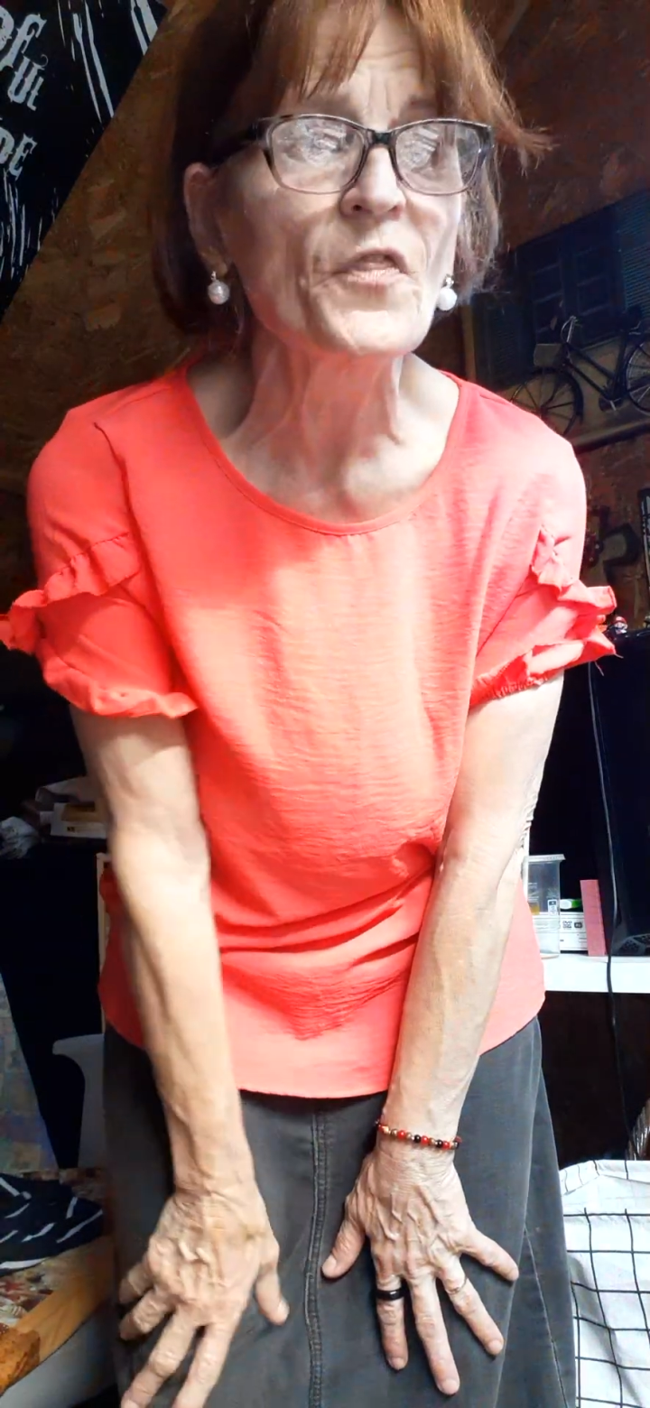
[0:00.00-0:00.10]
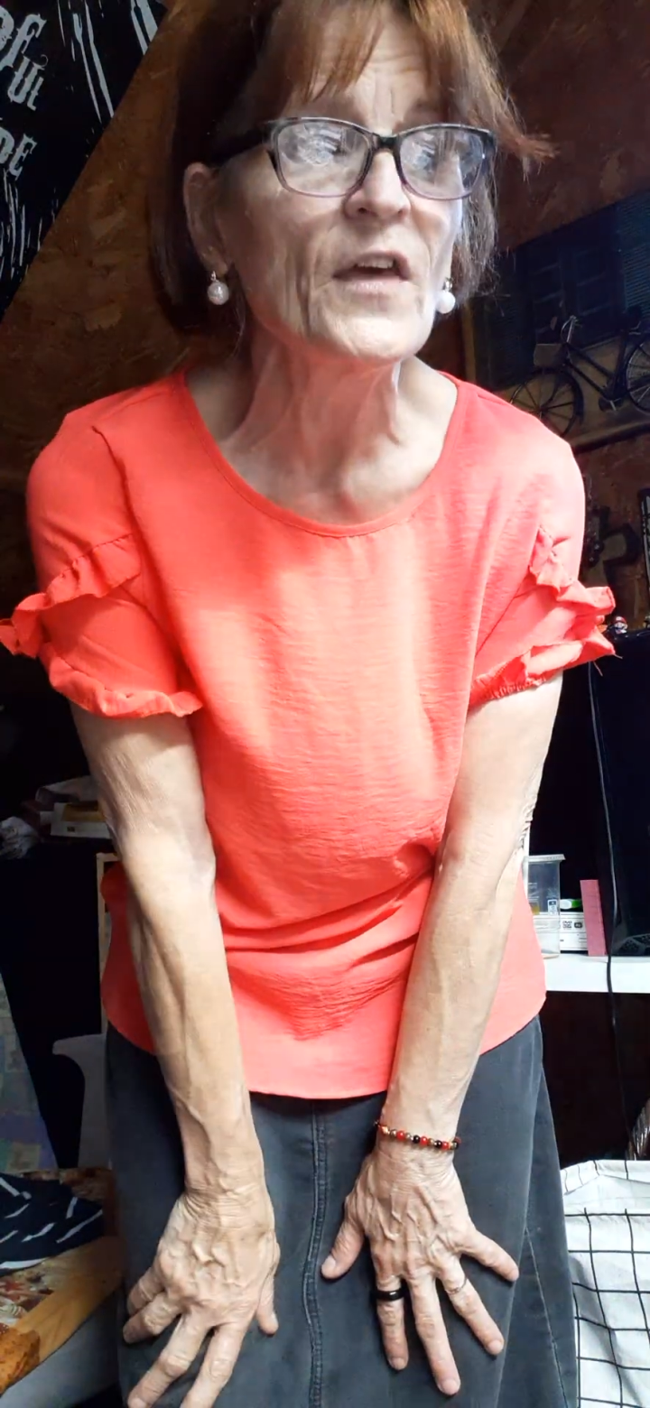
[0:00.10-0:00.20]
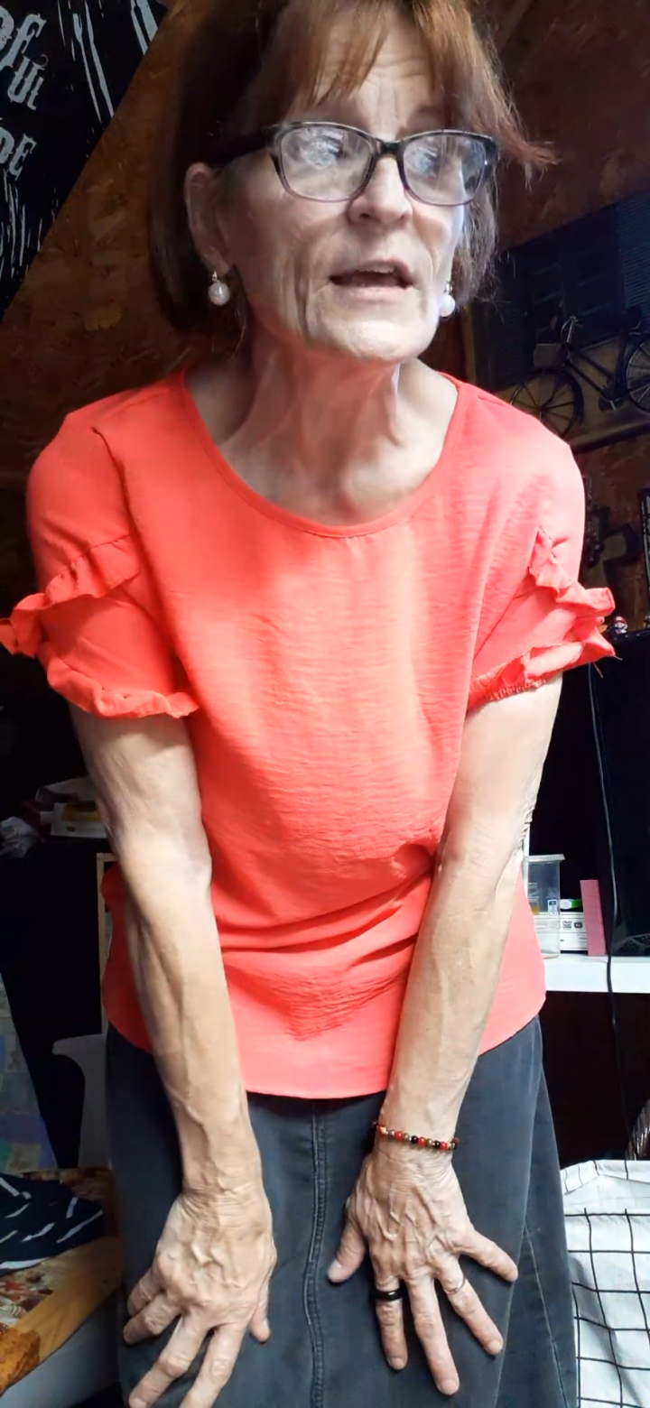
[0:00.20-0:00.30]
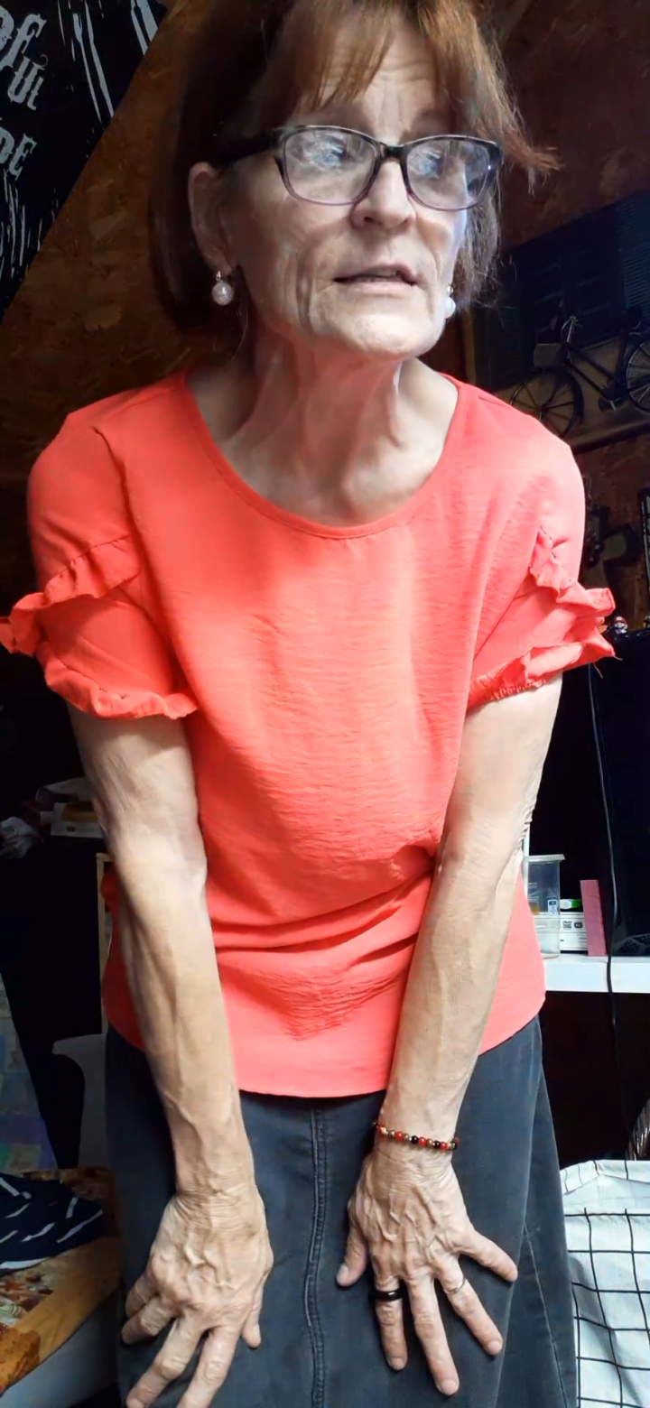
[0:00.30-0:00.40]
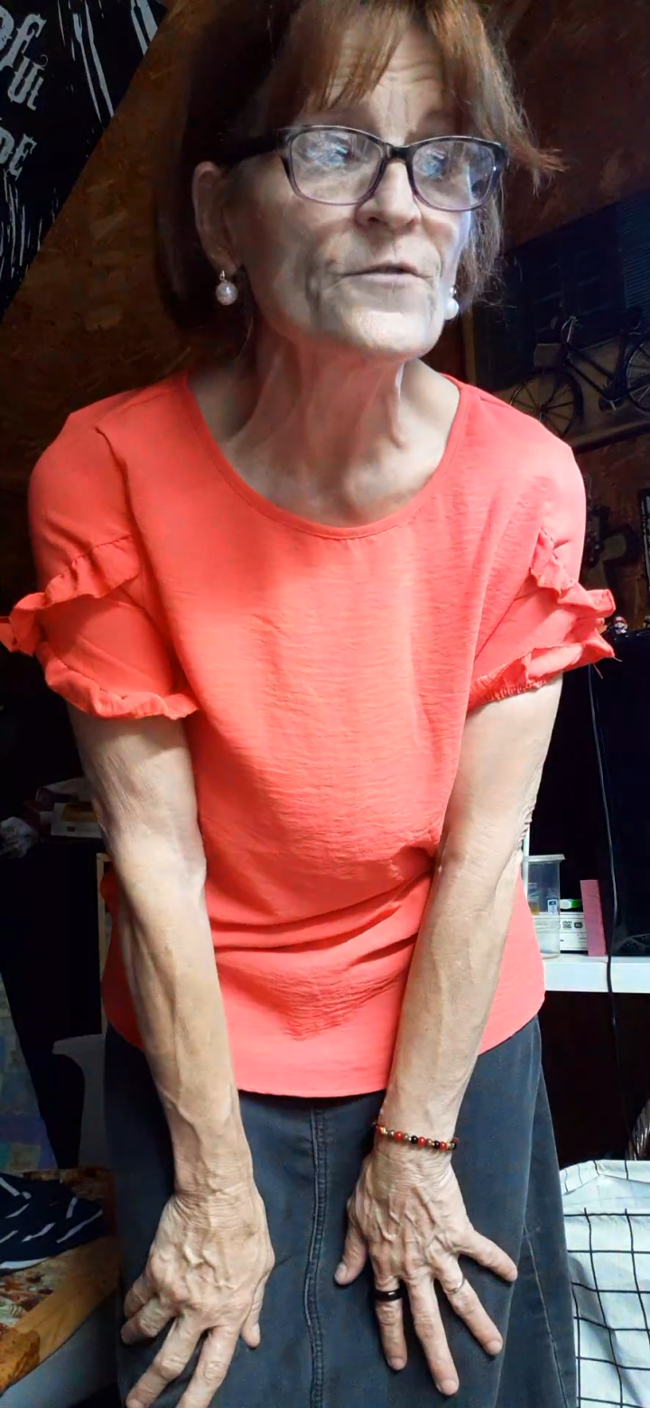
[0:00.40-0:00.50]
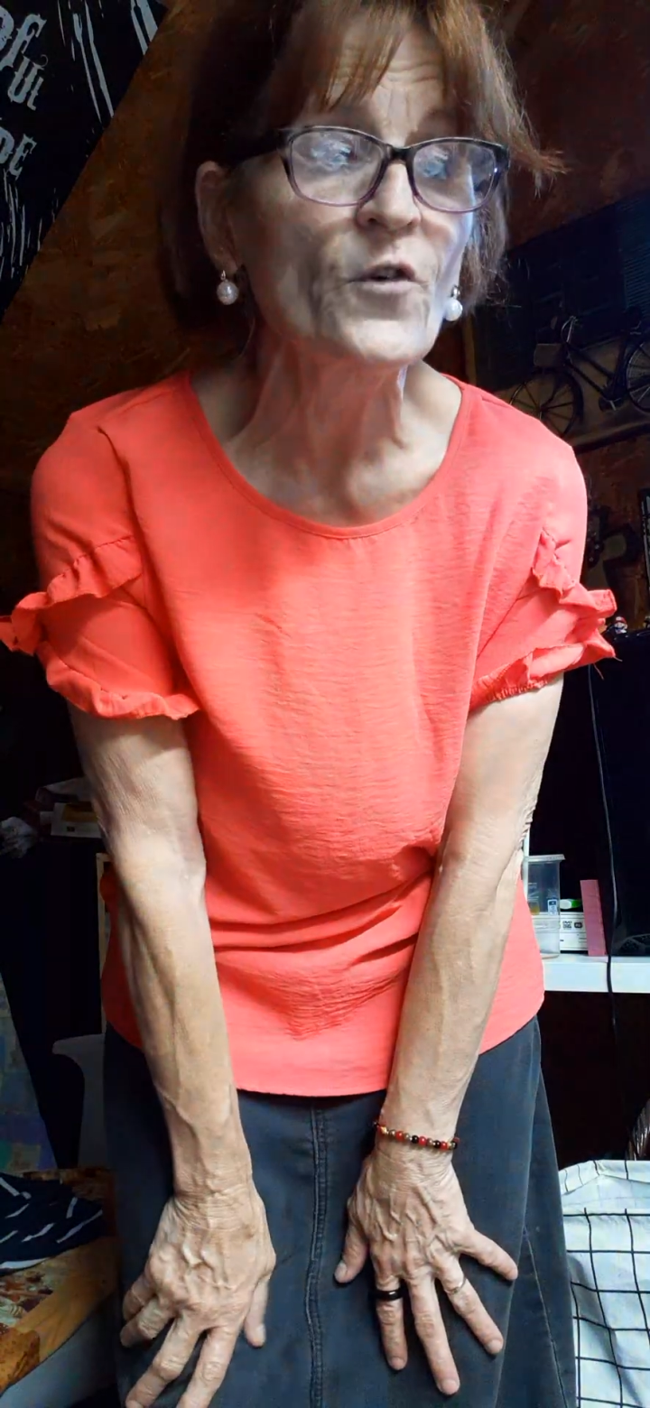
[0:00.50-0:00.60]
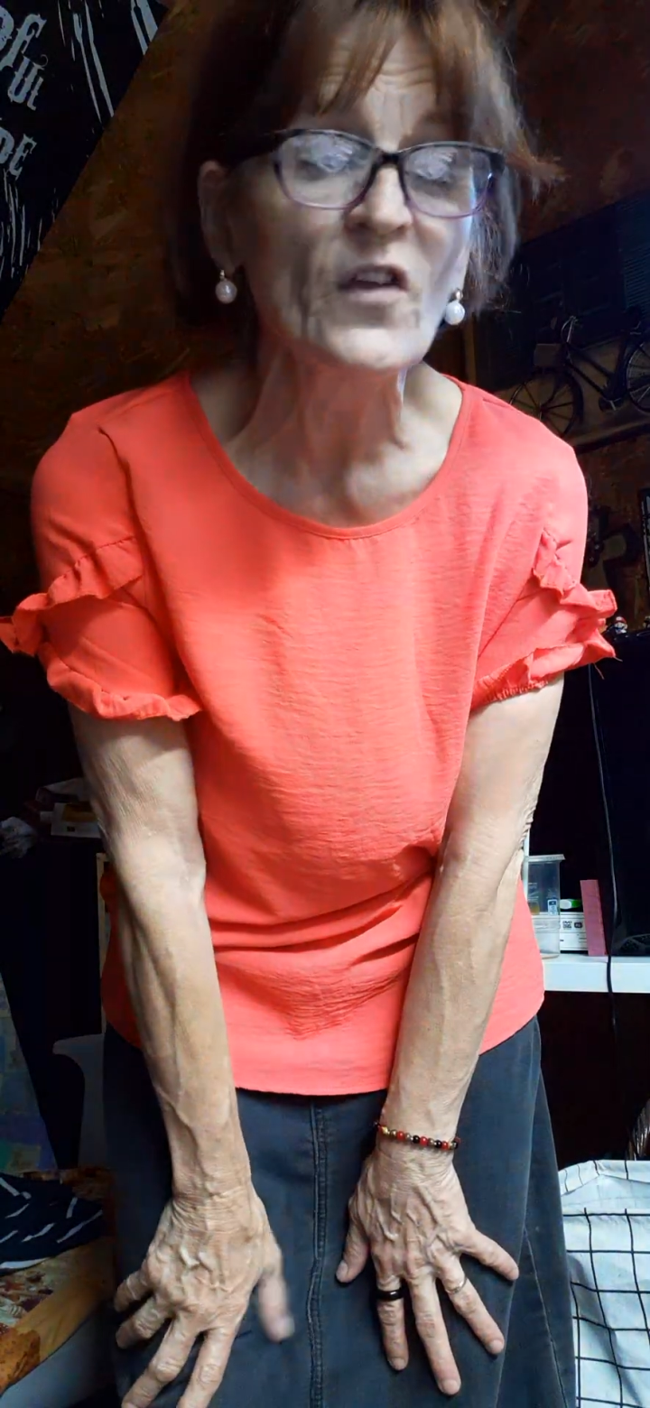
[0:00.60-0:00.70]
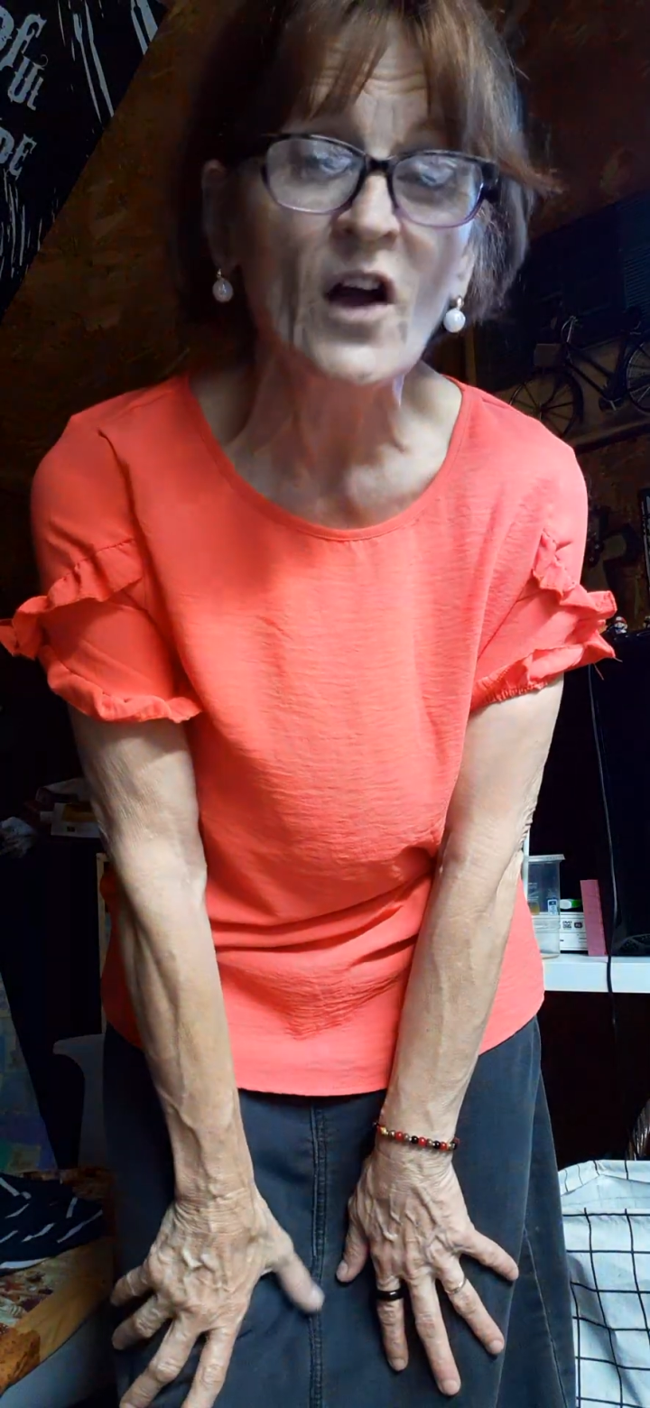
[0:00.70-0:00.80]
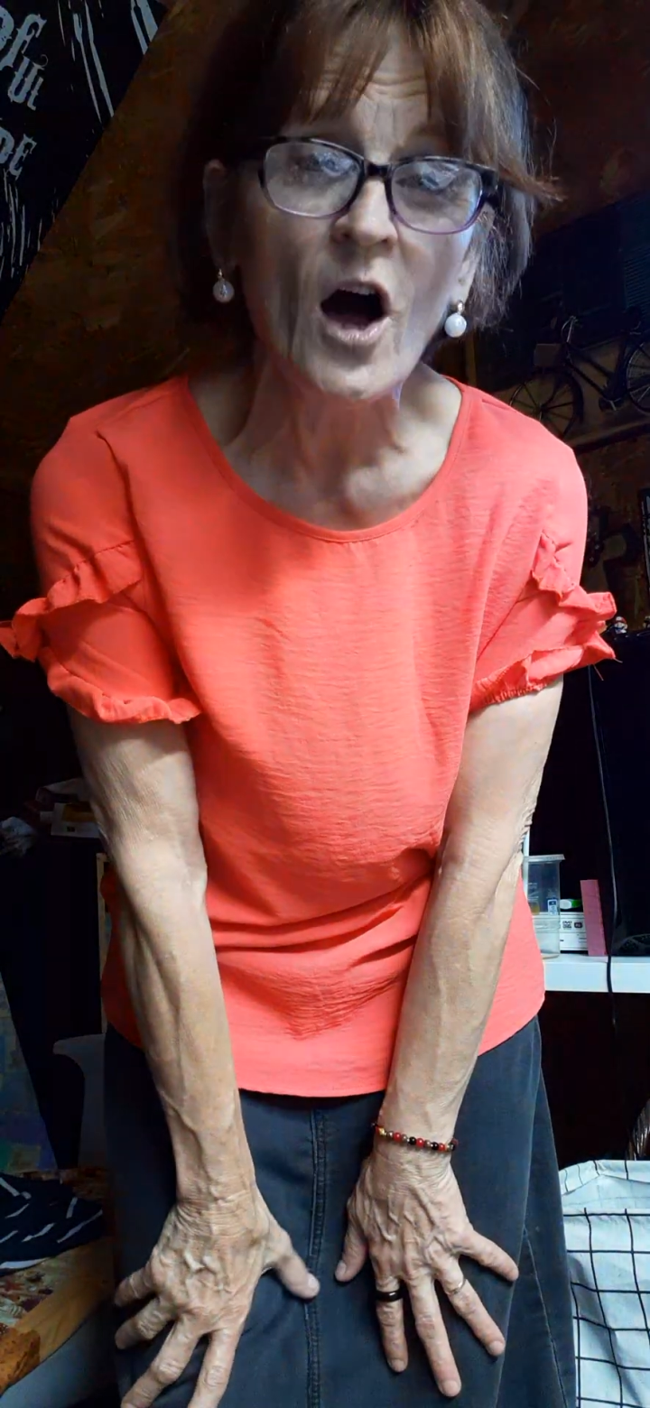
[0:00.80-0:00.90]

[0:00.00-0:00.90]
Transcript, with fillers: things for the